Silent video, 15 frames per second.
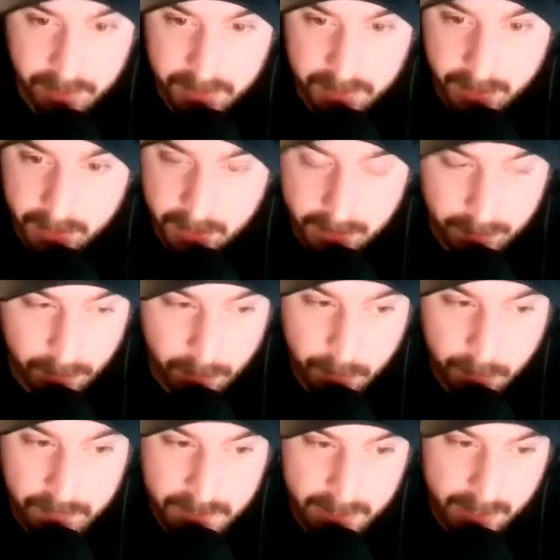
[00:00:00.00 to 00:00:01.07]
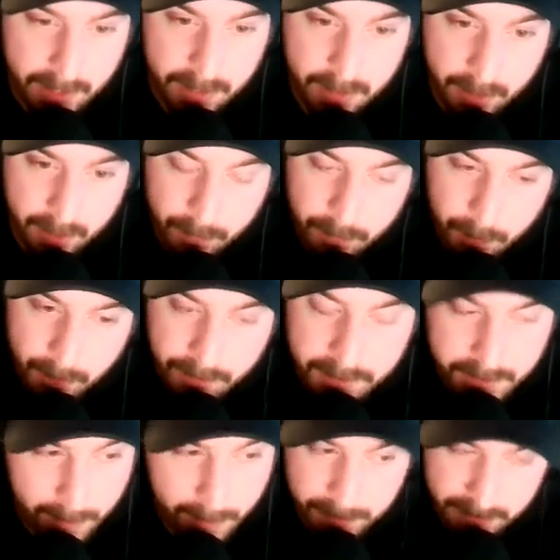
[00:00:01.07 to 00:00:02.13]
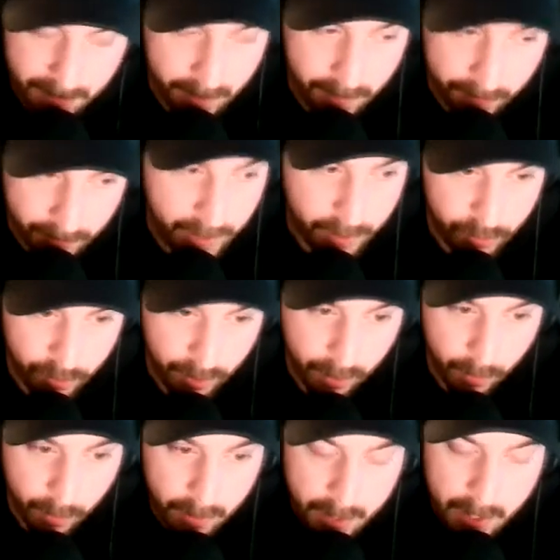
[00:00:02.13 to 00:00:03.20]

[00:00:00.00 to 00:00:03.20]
And we've seen, and we brought this up, I said, on the last show,